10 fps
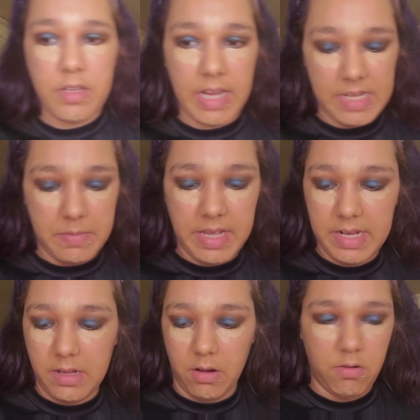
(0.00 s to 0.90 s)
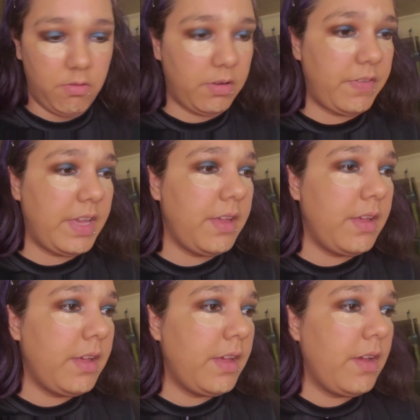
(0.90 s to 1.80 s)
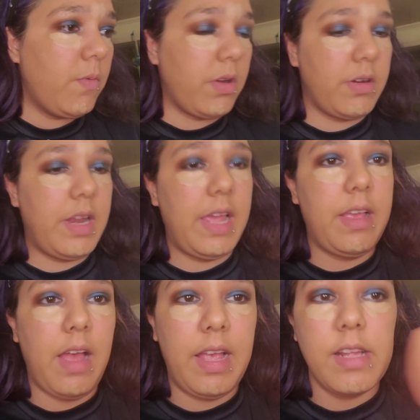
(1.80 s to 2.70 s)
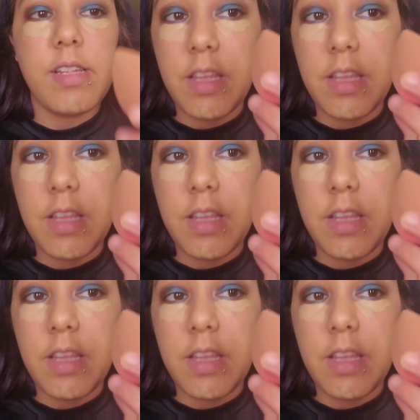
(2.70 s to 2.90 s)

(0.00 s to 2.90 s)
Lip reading: I guess my kids got a hold of it. We're gonna take, I guess,